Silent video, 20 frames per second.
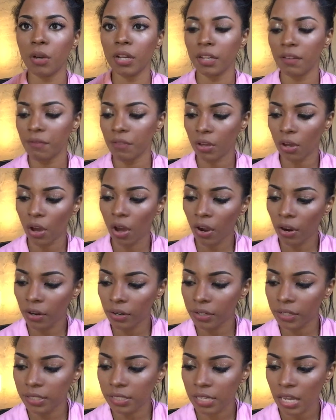one of the
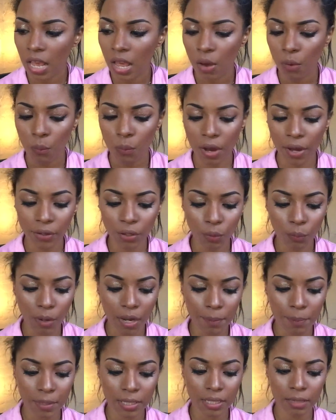cards while you're
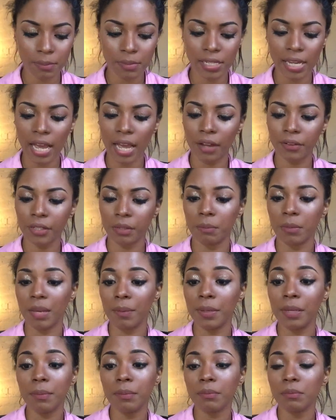wiping them down and
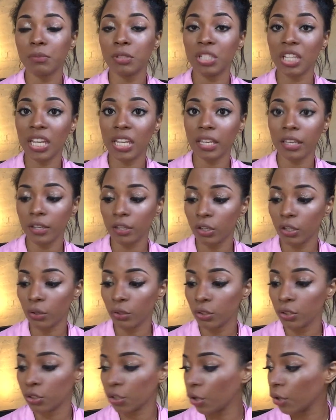maybe taking
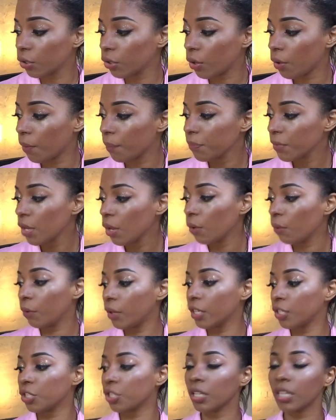your journal,
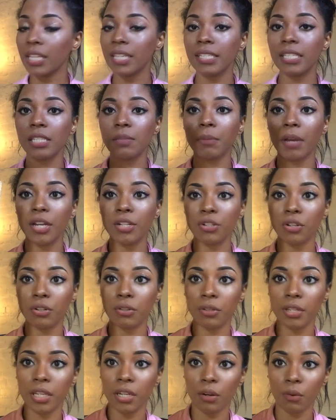which this is my
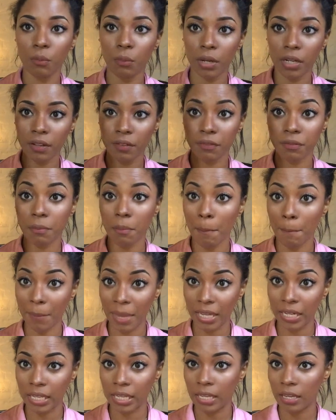journal here, one of
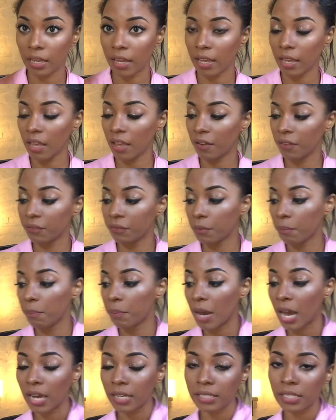many. I have
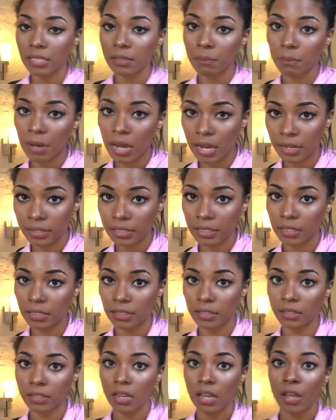boxes and
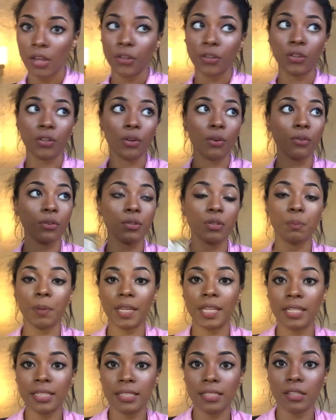boxes you know those
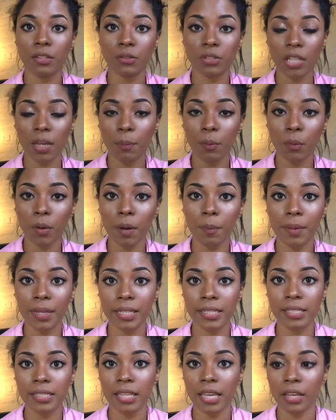bins, those Tupperware
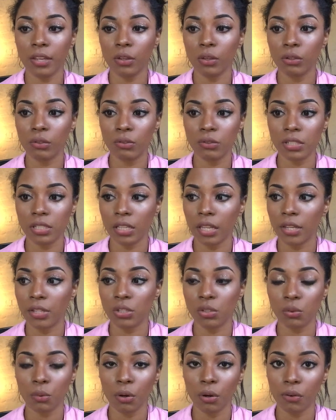bins that you use to like
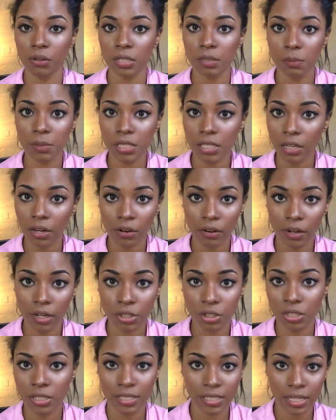store Christmas
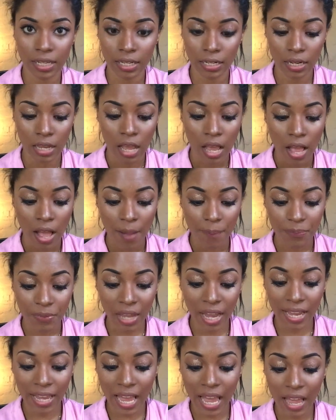decorations in?
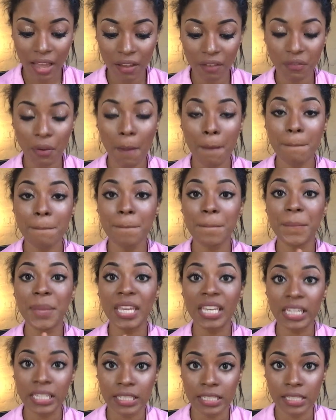I have
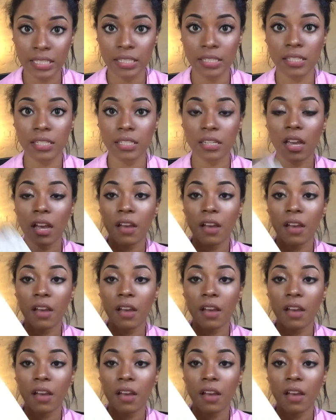bins